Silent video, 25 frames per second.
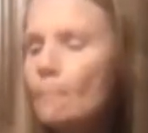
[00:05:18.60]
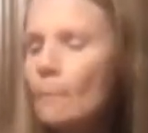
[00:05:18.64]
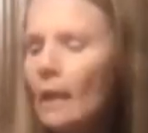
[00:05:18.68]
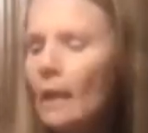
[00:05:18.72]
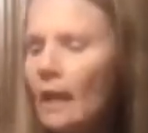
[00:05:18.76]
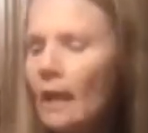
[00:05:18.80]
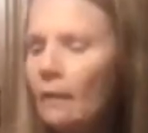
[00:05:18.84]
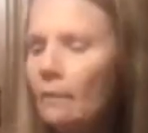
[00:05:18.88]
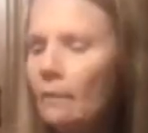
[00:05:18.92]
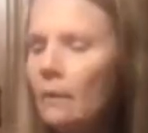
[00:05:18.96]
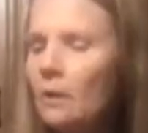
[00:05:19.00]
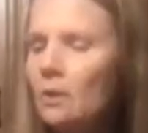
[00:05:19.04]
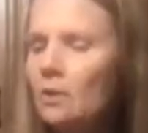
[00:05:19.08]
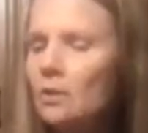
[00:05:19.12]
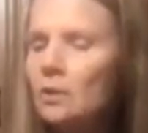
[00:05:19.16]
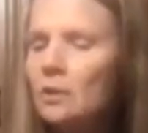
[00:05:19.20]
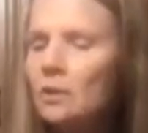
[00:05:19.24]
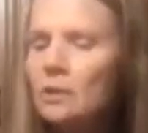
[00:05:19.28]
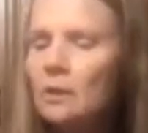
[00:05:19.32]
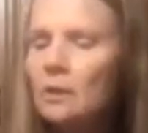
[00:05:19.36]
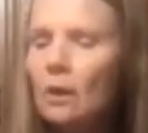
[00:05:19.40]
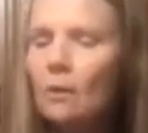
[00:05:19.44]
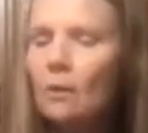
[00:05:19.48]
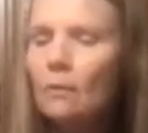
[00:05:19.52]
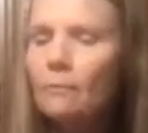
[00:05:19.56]
And there's
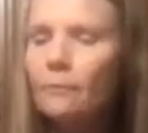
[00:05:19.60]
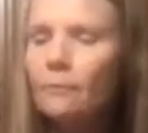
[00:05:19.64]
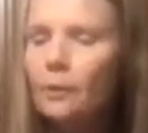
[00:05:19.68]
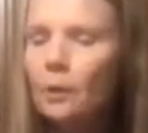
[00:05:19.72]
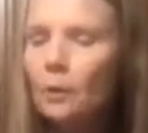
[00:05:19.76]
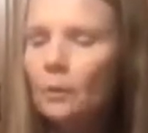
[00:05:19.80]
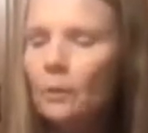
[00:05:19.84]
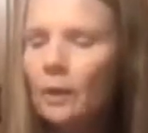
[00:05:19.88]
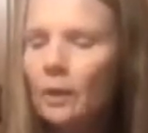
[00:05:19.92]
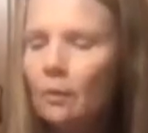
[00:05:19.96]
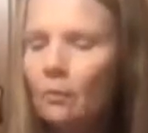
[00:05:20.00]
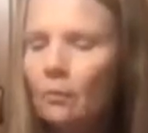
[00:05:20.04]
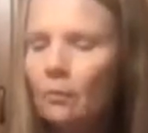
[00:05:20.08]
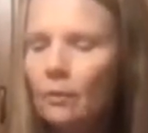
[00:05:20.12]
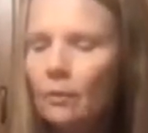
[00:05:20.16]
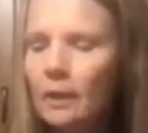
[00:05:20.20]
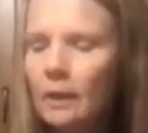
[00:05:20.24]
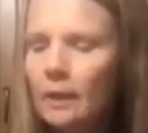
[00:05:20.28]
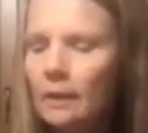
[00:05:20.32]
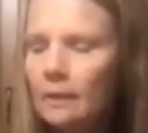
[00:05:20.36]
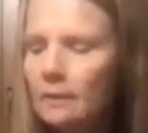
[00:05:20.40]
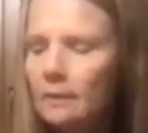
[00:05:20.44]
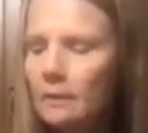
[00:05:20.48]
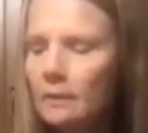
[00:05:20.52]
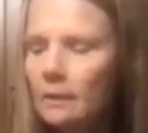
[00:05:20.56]
so few
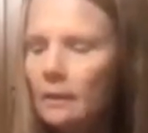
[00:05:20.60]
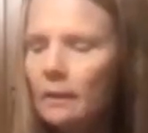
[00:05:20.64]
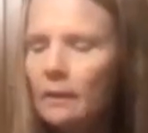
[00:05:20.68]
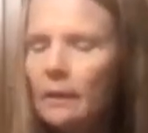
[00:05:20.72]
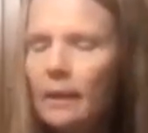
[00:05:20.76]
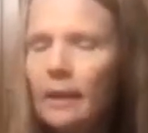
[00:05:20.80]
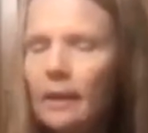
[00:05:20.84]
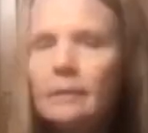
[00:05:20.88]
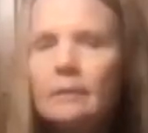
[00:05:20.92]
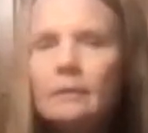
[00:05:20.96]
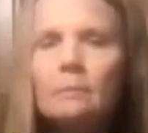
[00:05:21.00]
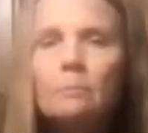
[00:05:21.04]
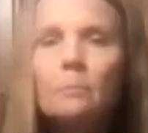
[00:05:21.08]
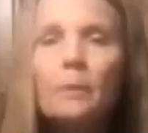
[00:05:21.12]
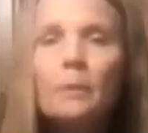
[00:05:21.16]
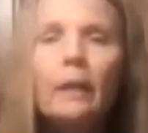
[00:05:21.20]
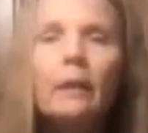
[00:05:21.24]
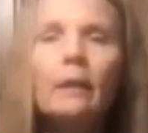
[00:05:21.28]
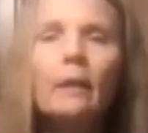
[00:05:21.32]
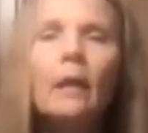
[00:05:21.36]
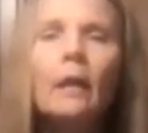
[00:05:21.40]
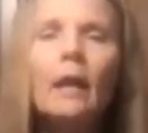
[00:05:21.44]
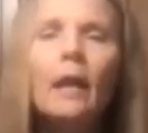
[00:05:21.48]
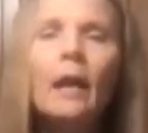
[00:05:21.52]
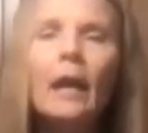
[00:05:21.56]
ingredients in this,
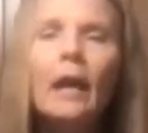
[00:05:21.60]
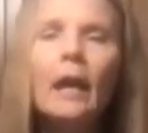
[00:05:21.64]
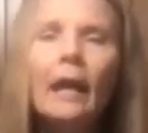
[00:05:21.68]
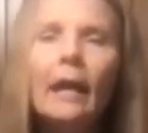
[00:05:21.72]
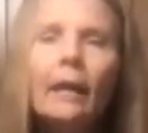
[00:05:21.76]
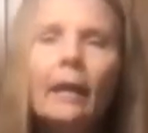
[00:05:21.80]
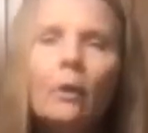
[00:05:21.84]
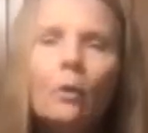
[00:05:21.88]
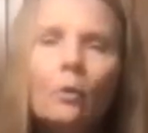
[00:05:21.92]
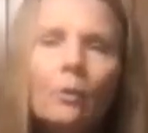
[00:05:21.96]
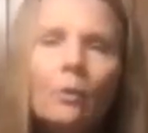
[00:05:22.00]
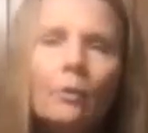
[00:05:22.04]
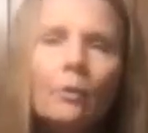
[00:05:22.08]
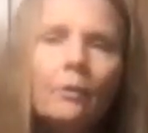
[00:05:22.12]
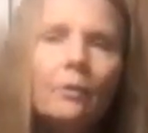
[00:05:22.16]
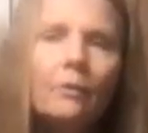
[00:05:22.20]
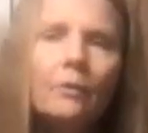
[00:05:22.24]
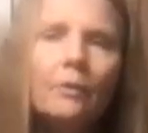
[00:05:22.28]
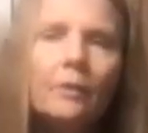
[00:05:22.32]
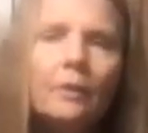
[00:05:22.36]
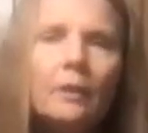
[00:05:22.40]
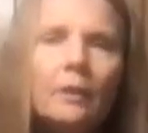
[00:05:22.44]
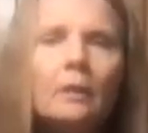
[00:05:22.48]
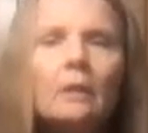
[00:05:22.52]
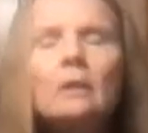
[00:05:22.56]
but I
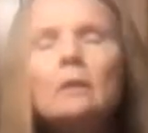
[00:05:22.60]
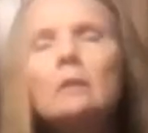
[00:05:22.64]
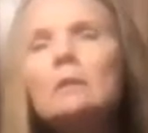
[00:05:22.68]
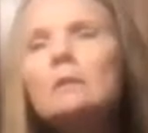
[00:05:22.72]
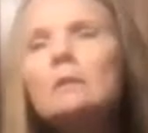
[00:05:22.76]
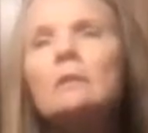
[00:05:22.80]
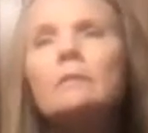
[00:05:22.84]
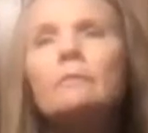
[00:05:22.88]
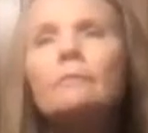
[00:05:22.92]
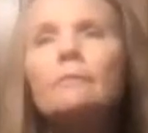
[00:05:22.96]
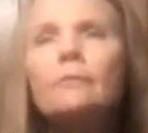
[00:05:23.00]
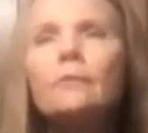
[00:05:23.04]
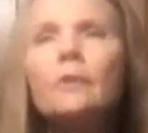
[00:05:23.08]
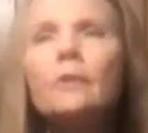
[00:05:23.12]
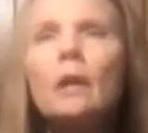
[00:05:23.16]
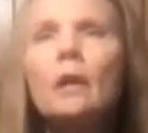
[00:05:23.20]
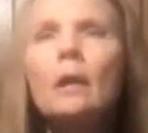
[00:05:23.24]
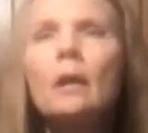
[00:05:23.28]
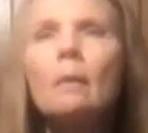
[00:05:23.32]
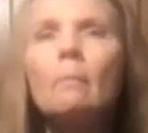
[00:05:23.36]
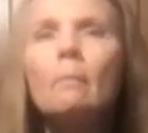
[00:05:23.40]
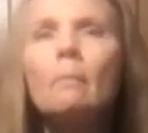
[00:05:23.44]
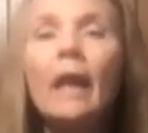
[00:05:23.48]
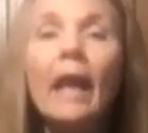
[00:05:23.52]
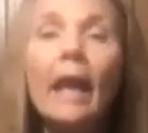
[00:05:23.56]
ordered these
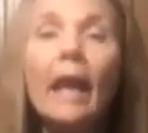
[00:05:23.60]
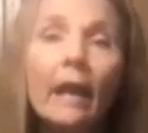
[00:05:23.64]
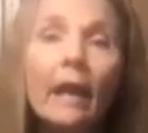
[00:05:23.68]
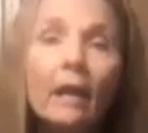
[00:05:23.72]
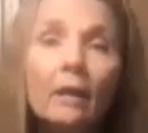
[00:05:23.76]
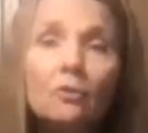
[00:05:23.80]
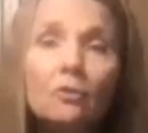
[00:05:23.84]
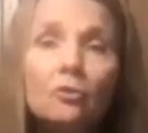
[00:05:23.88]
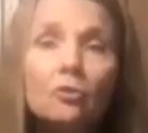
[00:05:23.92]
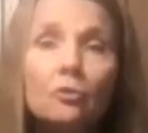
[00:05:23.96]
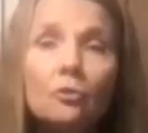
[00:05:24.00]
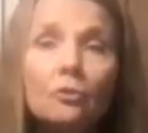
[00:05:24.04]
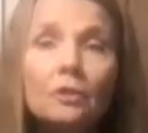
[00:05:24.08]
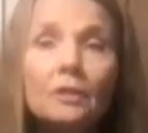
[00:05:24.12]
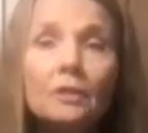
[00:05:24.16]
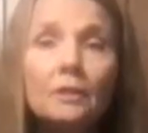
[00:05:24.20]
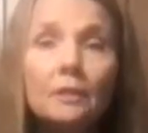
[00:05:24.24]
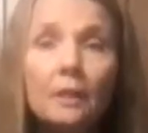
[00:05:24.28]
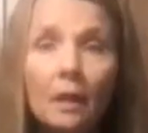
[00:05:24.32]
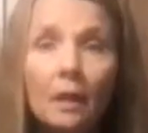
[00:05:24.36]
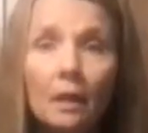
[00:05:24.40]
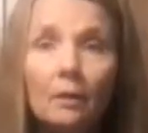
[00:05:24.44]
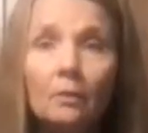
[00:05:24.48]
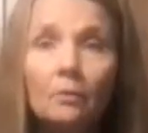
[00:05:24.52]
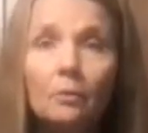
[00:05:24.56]
from
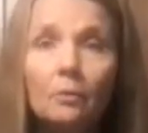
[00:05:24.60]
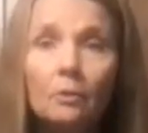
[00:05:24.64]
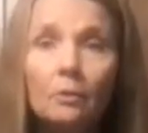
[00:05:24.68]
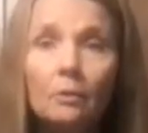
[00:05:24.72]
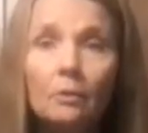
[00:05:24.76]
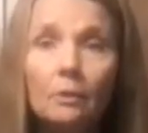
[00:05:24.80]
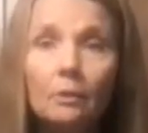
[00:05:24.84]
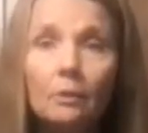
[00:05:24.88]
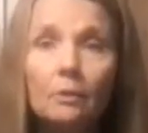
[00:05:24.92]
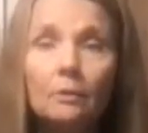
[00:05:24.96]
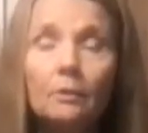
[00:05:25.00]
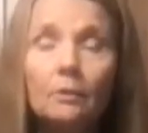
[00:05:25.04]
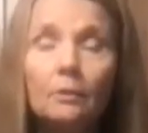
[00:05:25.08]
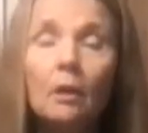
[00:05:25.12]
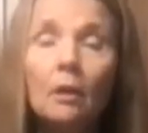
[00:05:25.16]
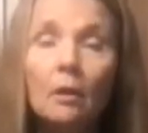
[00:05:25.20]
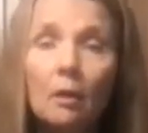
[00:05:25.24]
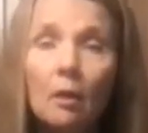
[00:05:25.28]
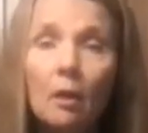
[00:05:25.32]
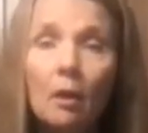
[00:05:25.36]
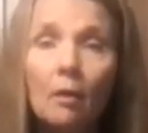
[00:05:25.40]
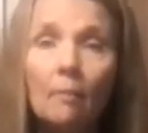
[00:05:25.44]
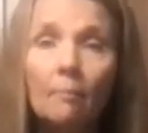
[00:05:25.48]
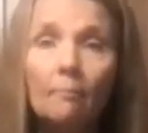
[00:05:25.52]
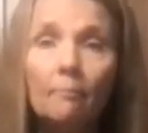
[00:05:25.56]

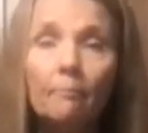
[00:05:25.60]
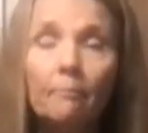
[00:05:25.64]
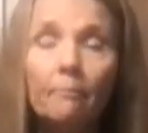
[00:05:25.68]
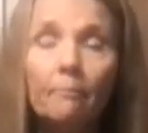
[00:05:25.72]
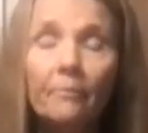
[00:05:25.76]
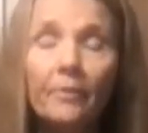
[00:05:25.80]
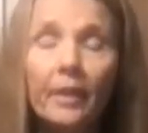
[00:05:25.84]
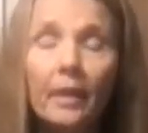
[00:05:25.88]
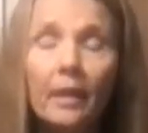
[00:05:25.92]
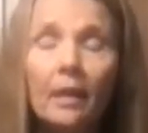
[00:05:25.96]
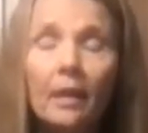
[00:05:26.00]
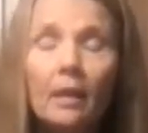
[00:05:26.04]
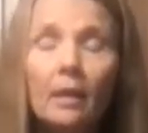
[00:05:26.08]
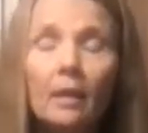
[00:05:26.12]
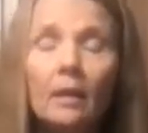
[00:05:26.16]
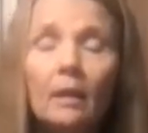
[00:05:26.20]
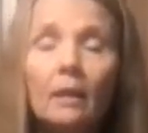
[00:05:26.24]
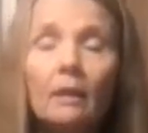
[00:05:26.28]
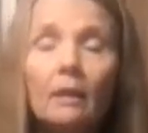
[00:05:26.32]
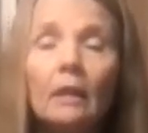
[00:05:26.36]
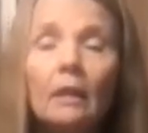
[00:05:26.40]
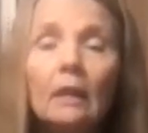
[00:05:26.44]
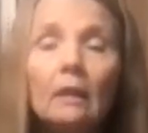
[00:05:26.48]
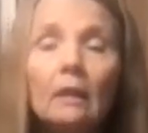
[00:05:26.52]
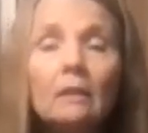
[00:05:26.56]
azurestandard.com.
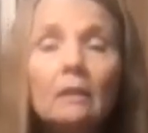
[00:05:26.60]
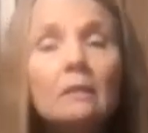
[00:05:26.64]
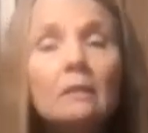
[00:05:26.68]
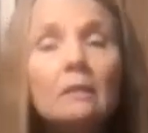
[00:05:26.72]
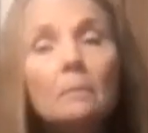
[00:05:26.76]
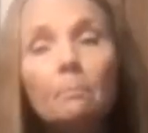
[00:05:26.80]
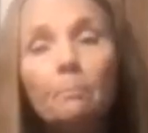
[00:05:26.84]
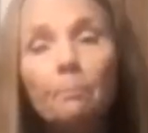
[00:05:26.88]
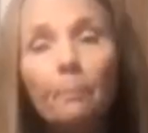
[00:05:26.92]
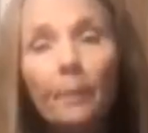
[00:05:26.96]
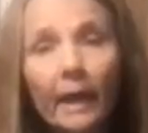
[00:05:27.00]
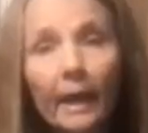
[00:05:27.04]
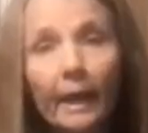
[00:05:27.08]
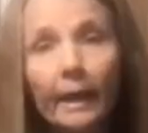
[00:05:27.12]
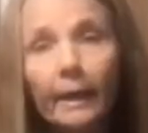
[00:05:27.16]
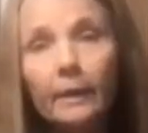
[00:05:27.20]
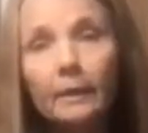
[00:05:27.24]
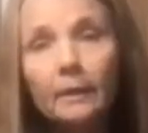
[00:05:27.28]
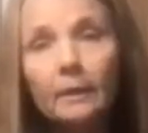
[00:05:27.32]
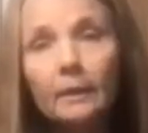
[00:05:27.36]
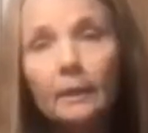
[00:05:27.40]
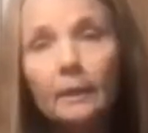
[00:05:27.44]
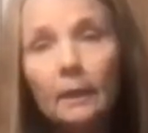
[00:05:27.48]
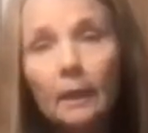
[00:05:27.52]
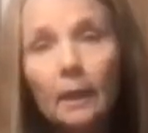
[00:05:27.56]
It is a
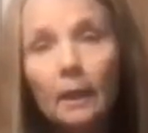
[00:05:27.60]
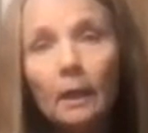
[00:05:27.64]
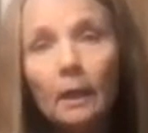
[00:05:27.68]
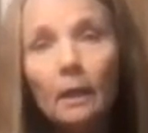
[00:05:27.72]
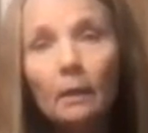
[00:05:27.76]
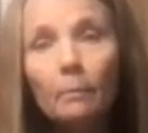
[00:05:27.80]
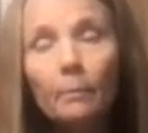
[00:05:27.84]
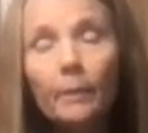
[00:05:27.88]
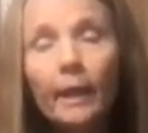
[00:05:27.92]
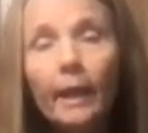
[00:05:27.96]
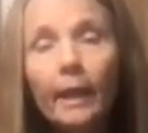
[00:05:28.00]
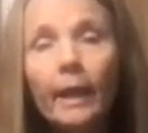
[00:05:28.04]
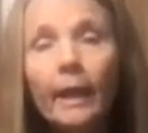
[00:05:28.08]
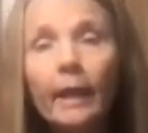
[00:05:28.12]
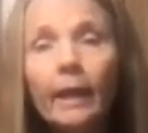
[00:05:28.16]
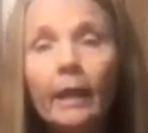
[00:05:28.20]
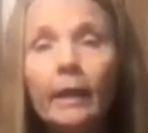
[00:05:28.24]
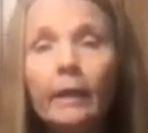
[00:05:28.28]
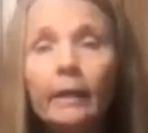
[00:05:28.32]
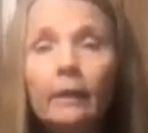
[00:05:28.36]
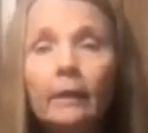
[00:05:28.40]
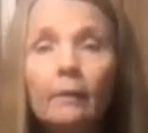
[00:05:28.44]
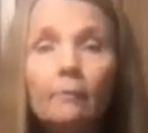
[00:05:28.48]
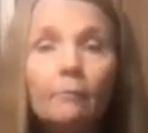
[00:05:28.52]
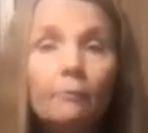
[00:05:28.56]
buying club,
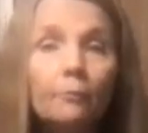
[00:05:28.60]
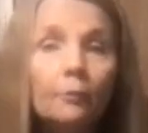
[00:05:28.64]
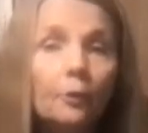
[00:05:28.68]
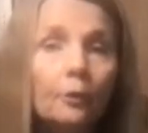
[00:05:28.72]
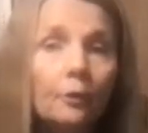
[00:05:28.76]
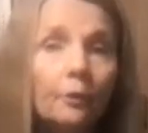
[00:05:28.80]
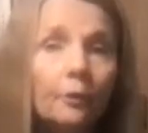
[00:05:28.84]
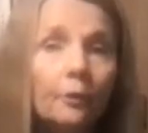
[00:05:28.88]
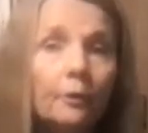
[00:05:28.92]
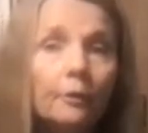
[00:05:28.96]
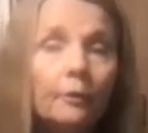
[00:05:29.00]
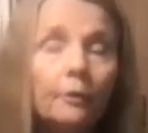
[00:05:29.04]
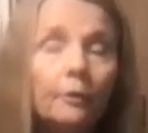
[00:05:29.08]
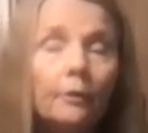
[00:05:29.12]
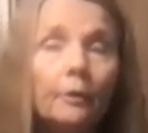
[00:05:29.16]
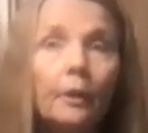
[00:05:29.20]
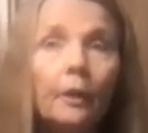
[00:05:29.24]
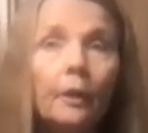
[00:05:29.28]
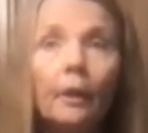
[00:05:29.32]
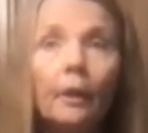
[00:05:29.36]
and if you're